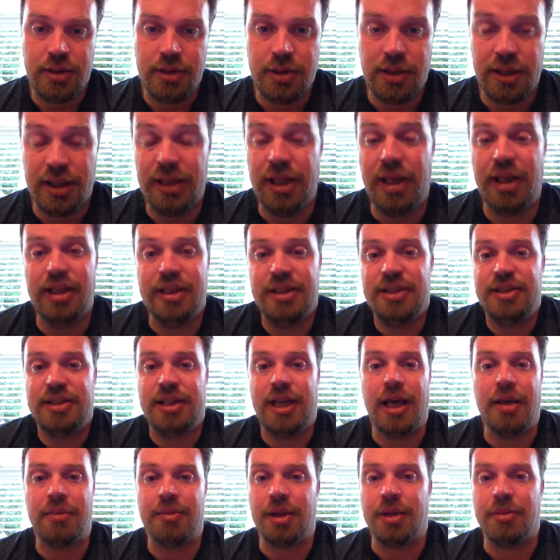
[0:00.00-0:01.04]
it just
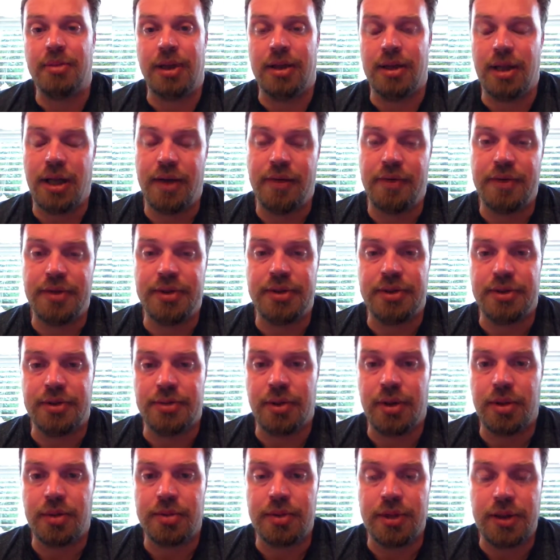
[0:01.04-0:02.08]
can't be in my life. Is just
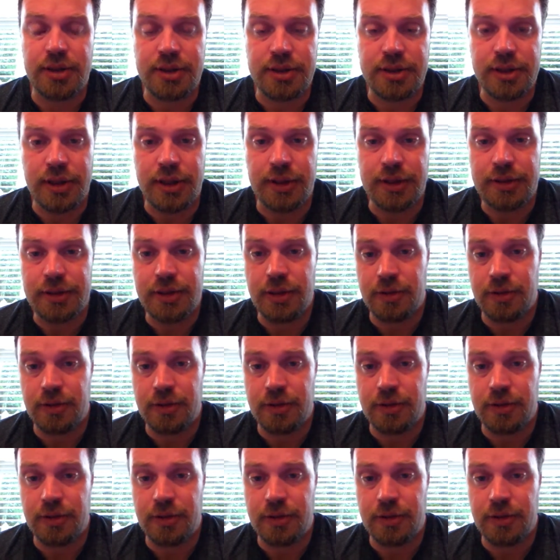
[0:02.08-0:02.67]
what I'm trying to say.